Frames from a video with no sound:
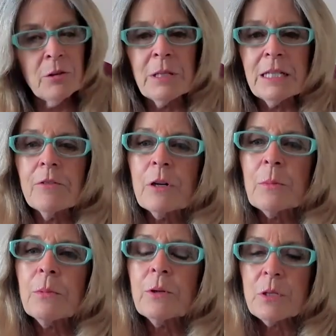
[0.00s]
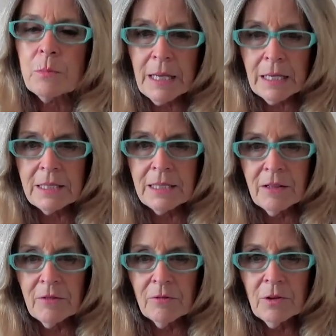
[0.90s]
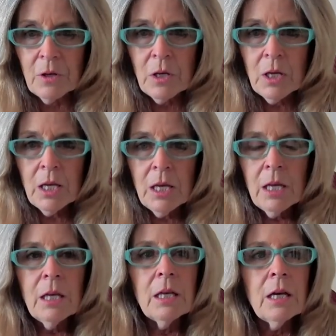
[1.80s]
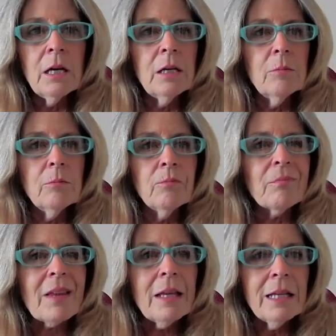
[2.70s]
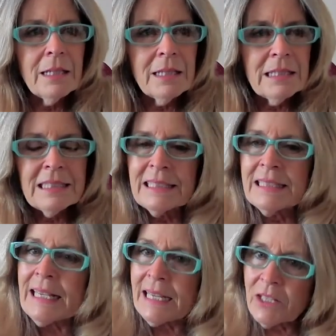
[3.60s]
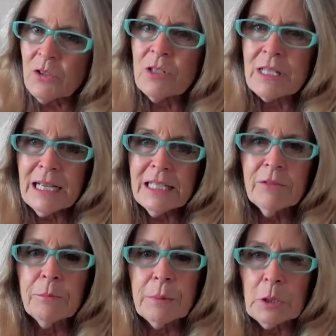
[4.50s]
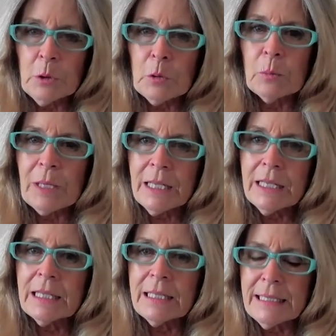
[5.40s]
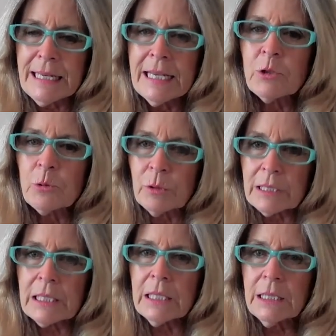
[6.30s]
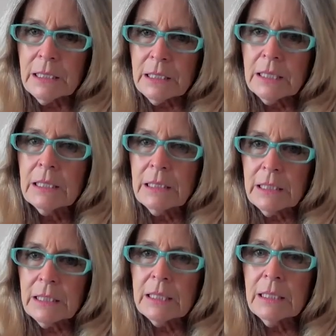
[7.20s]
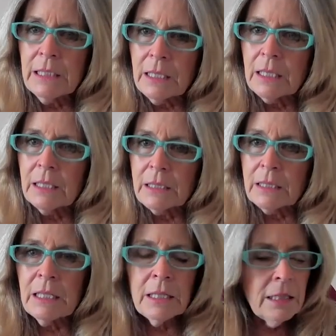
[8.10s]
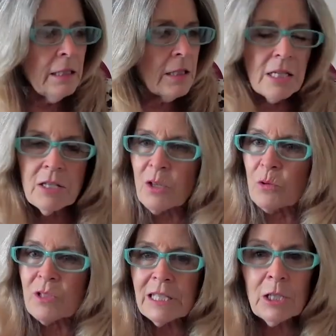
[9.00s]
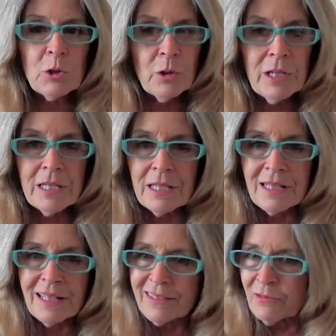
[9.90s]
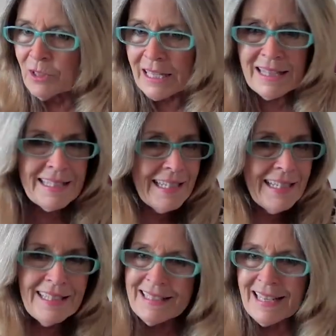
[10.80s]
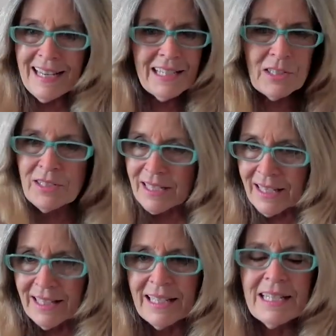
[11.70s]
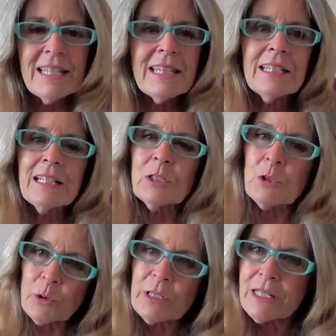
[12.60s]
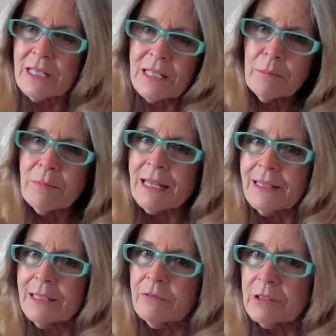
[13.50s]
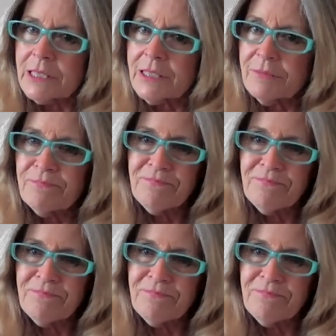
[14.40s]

from a different perspective, the answers kind of bloom naturally. Yeah. And it's just those little choices, like the zigs and zags of sailing. It's the little choices that make the difference.